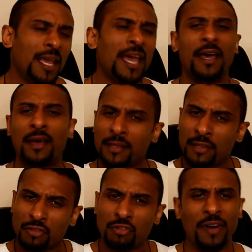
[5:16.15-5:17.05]
Yeah,
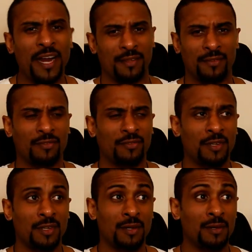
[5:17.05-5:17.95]
your
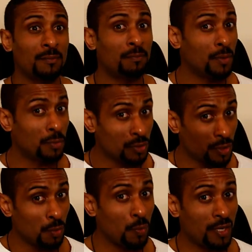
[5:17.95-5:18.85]
strengths, but
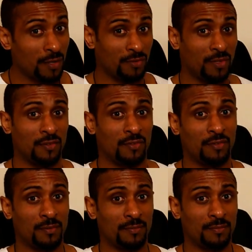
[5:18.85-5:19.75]
also your
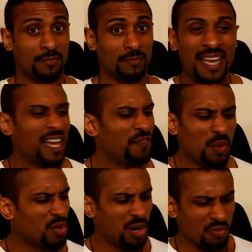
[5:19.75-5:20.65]
weaknesses. And
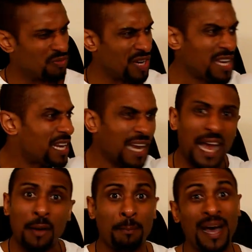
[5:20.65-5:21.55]
if you're
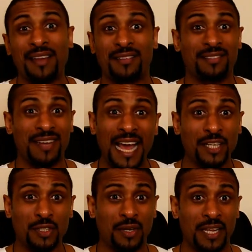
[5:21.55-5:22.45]
careening out of balance
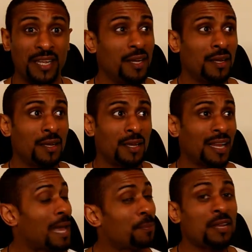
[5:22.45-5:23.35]
naturally,
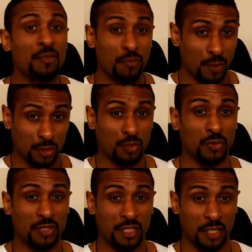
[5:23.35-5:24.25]
it'll happen even
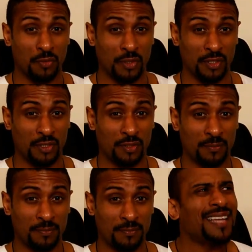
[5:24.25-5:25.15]
faster on
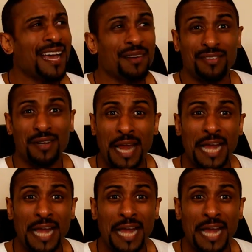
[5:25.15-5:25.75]
steroids. So how does